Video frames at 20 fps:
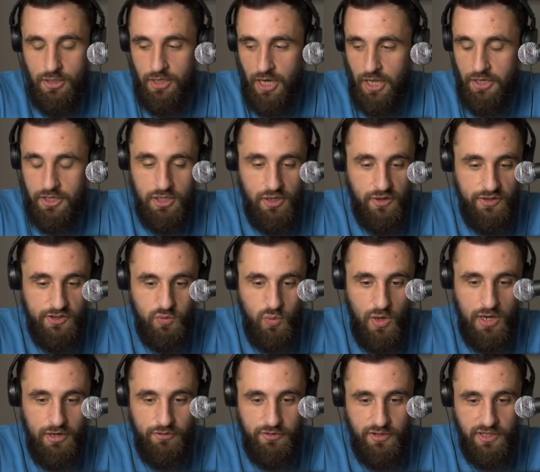Now, you know, it's
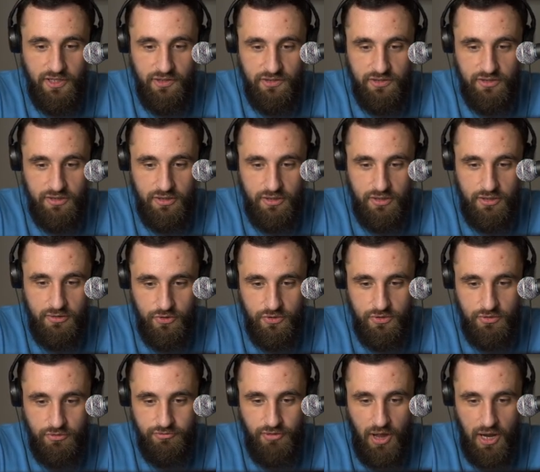one thing to
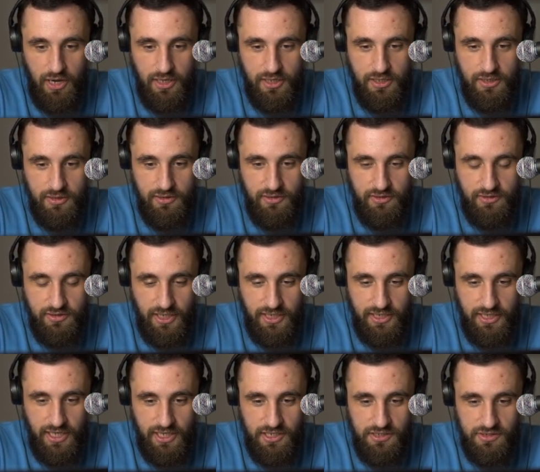fuck
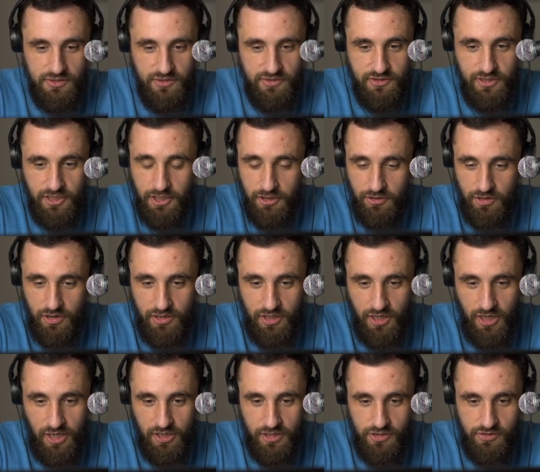teenagers in your own
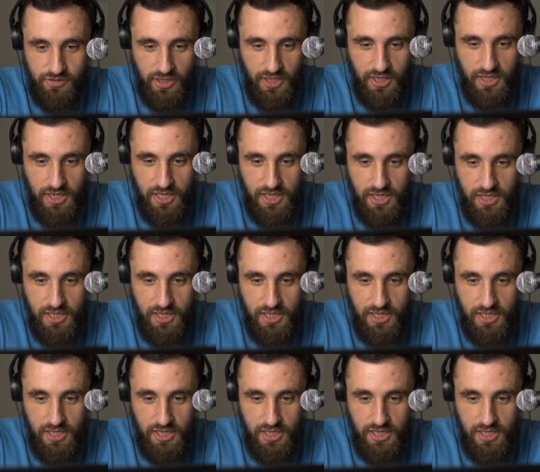country.